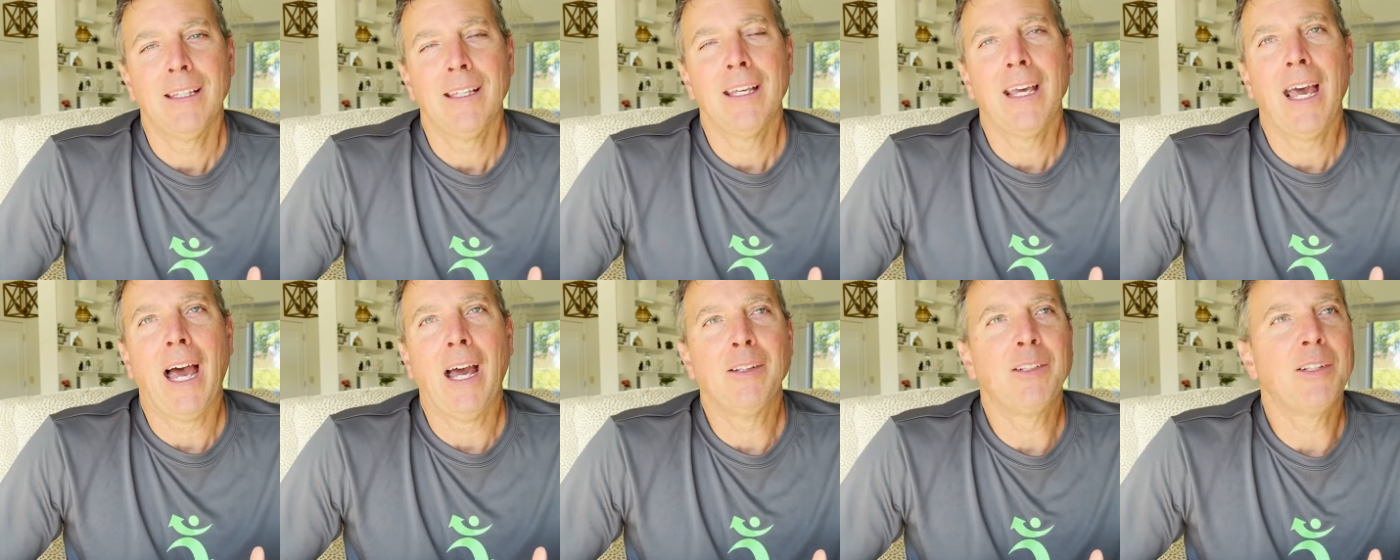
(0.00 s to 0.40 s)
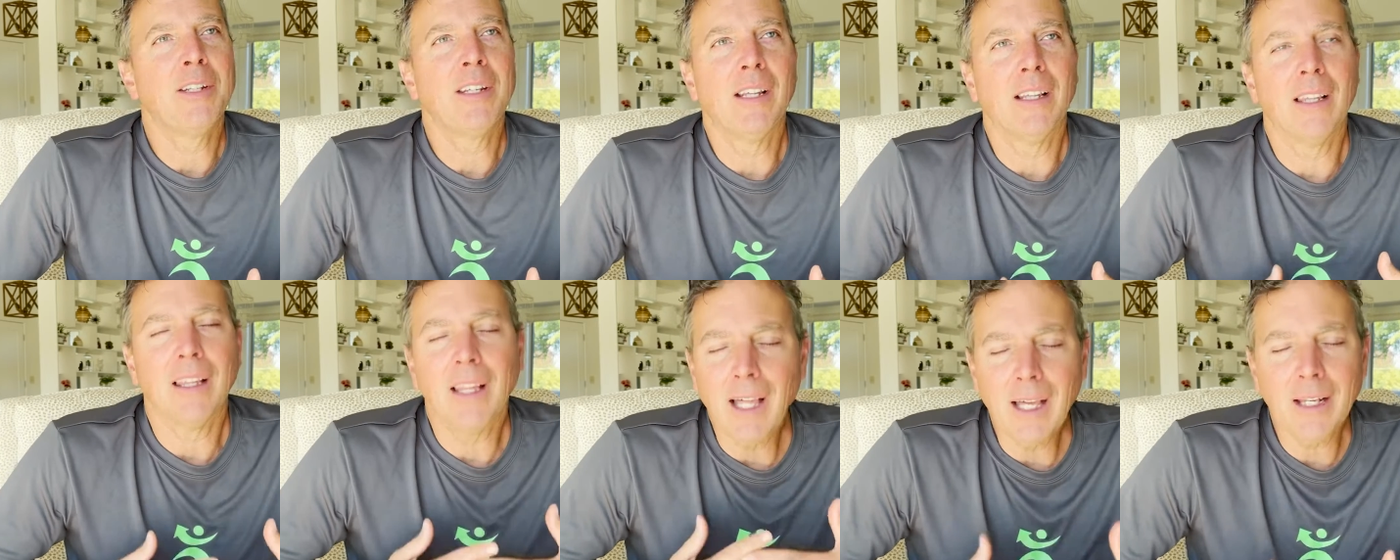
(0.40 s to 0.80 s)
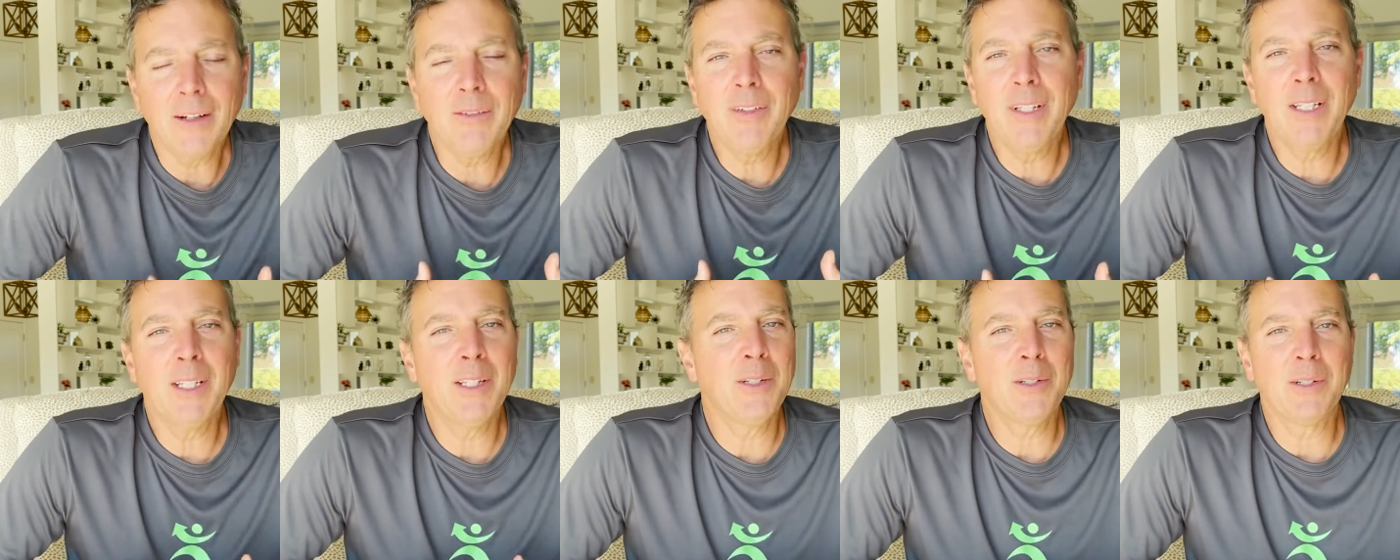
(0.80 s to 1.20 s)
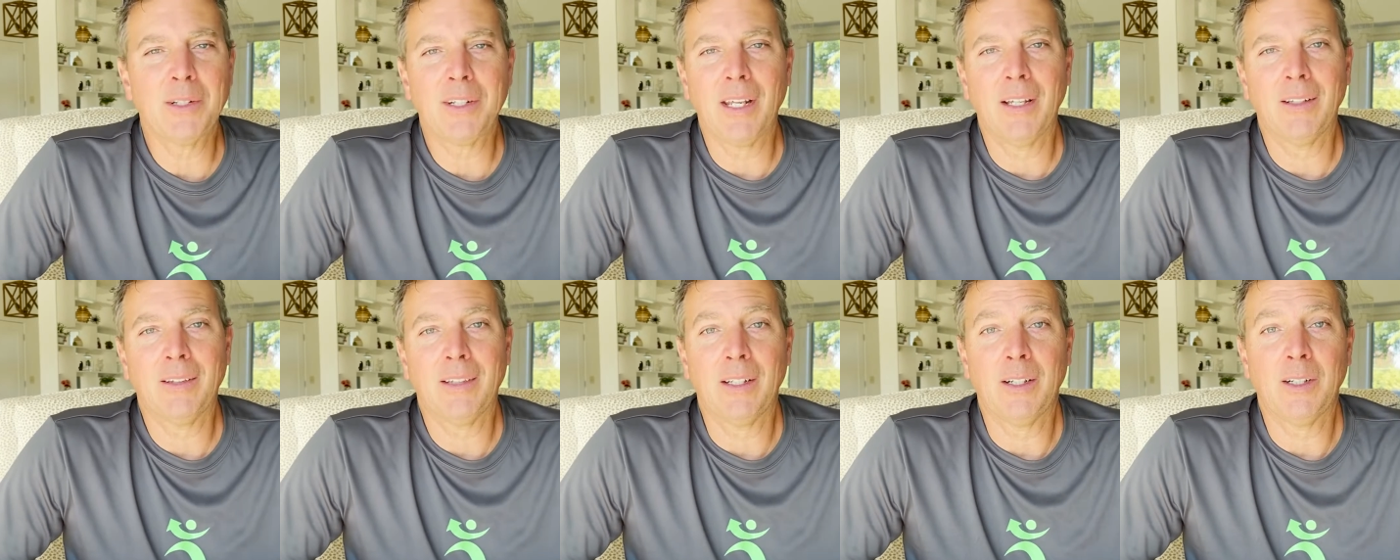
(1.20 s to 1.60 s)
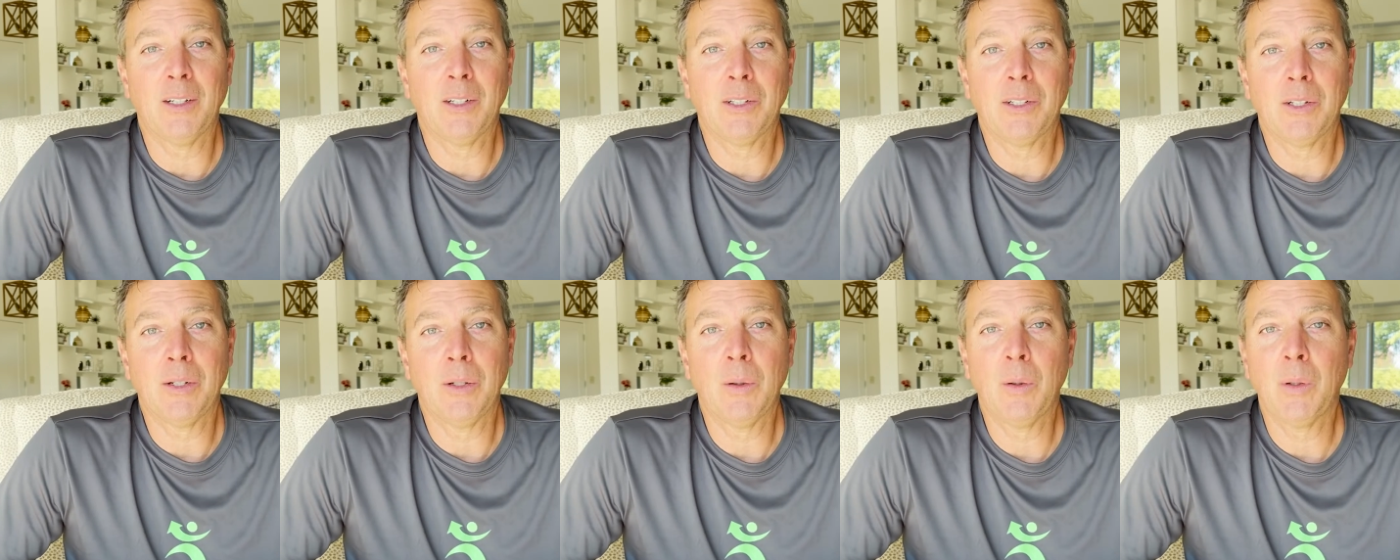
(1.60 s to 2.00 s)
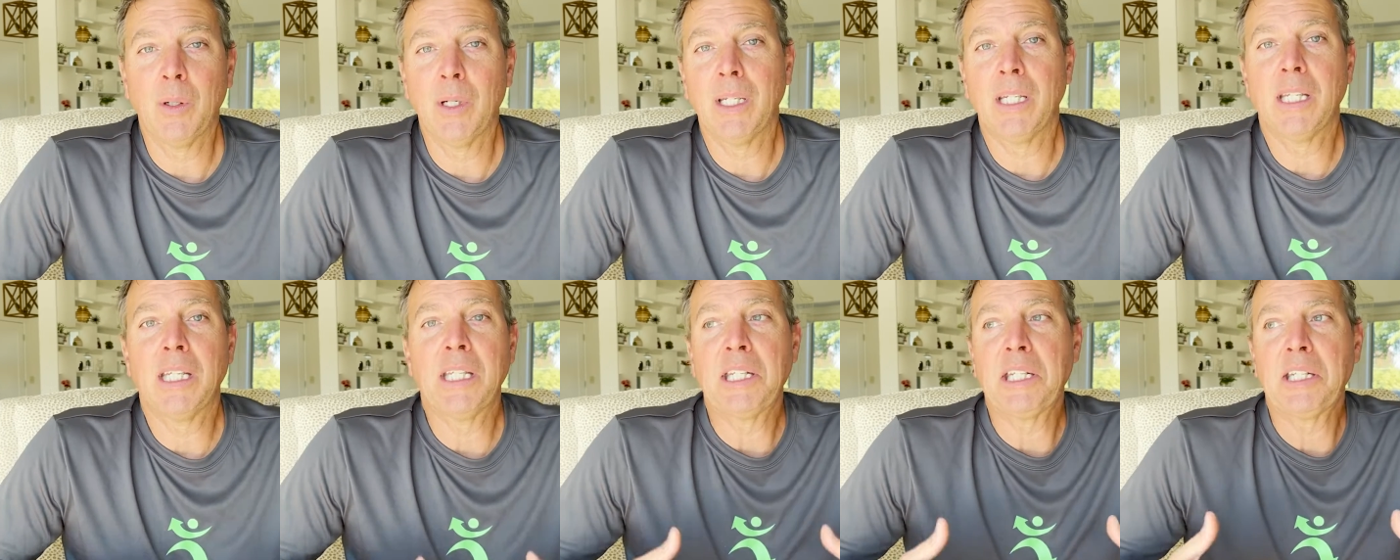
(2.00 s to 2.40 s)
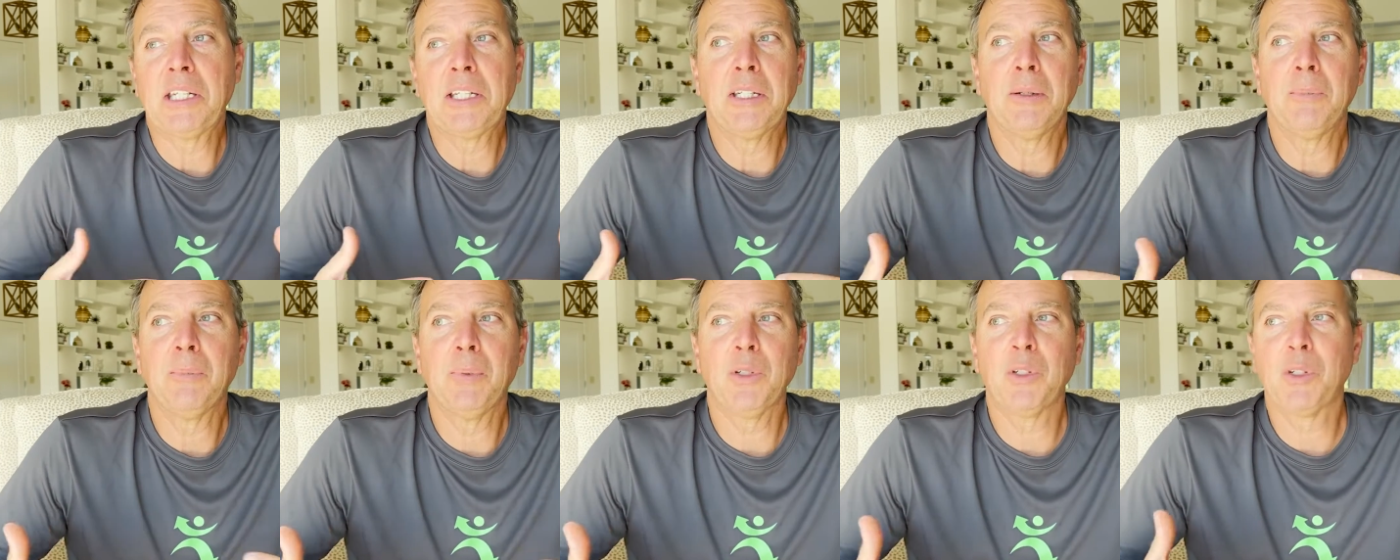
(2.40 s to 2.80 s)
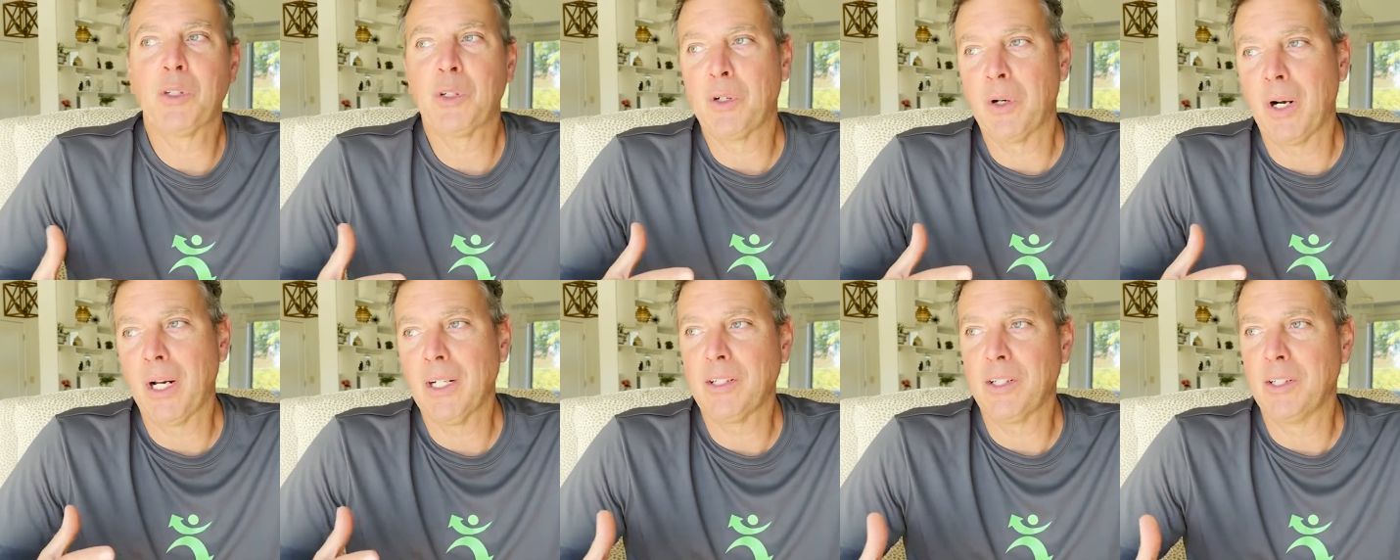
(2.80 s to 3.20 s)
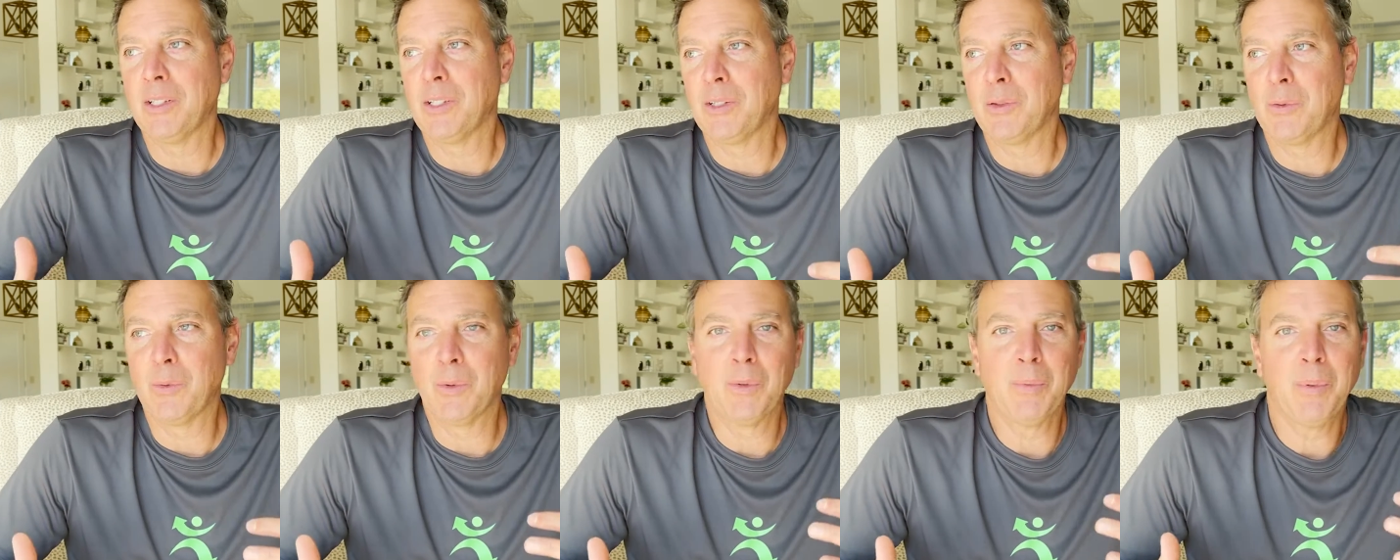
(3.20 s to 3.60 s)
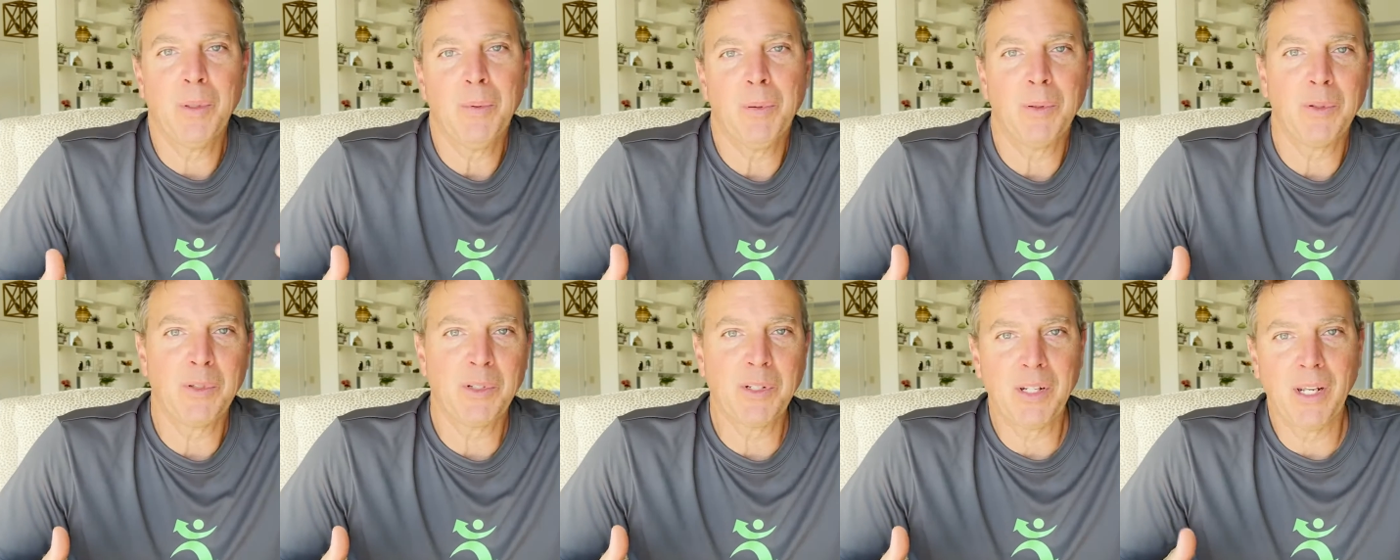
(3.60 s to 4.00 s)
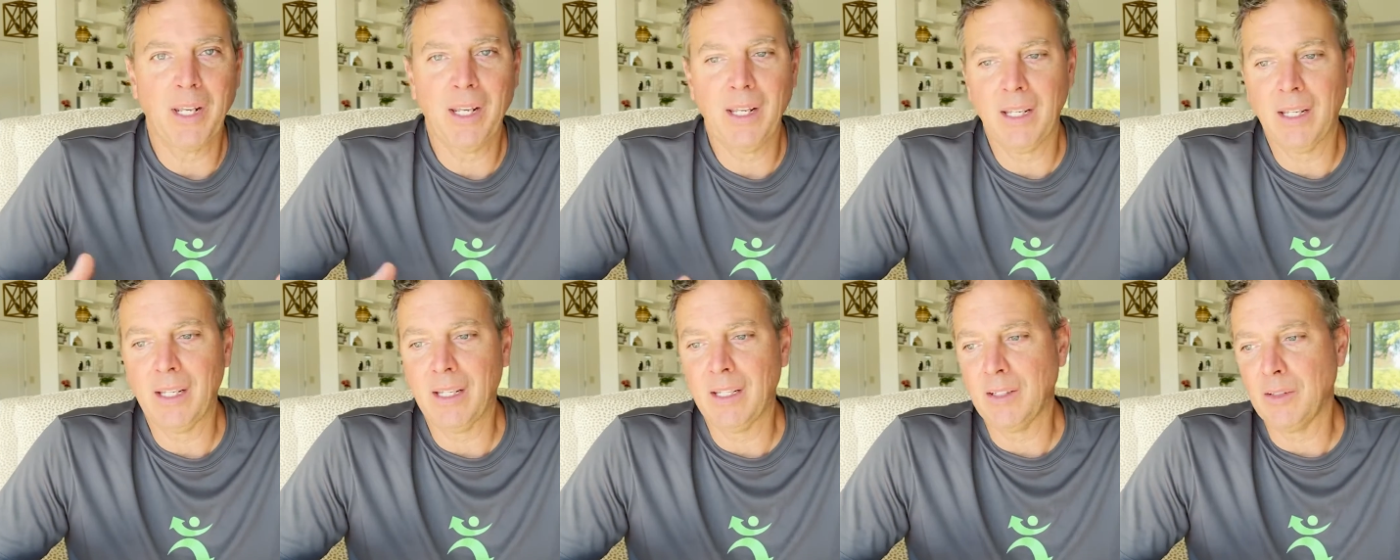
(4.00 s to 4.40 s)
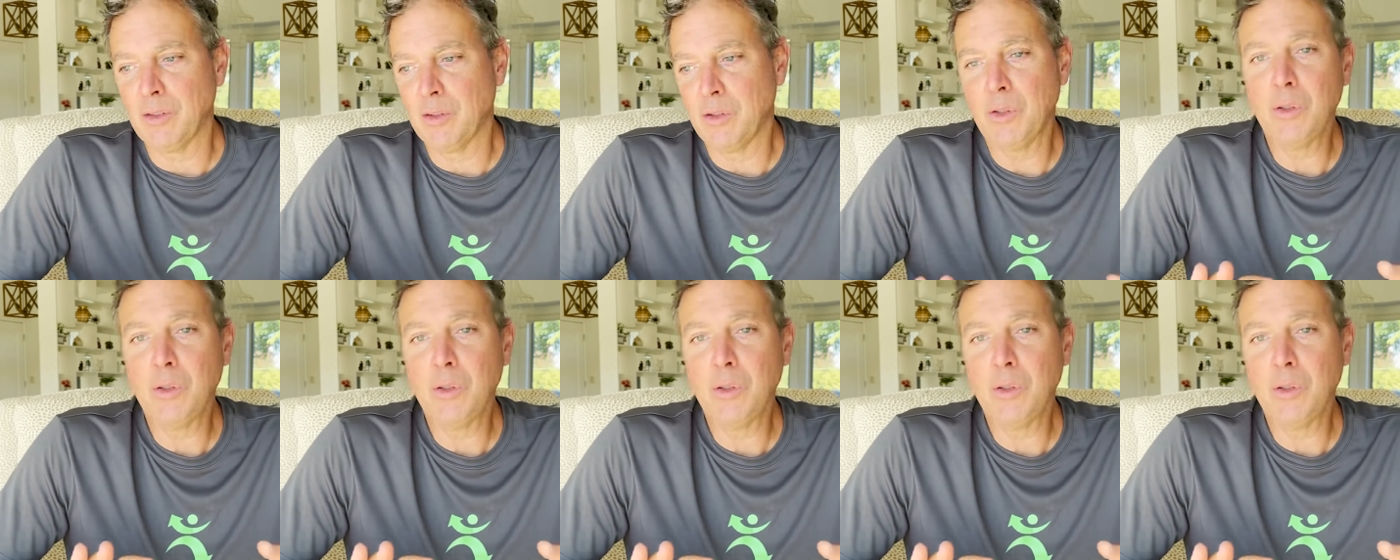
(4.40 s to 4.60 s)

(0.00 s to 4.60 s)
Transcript: I see a lot of videos out there showing simple stretches with people saying,